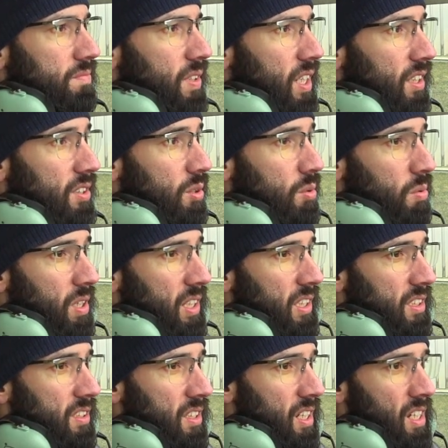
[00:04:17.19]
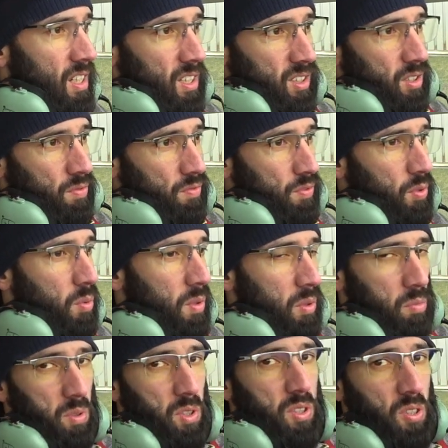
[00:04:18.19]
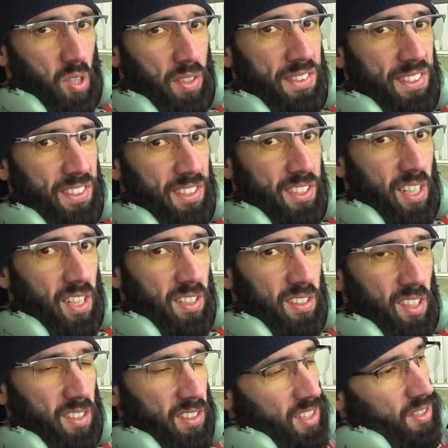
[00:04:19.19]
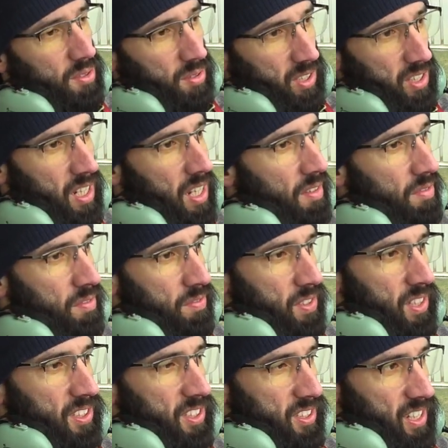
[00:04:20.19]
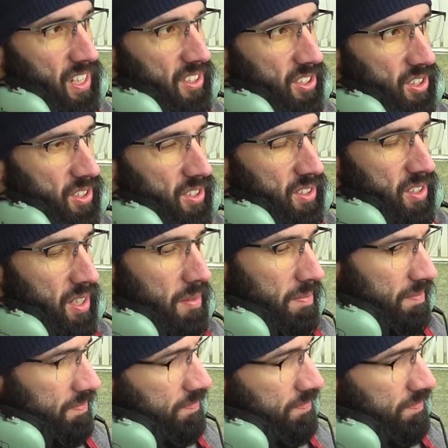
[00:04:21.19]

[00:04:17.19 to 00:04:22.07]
otherwise the fuel will condensate and then you can have a flooded engine, yeah.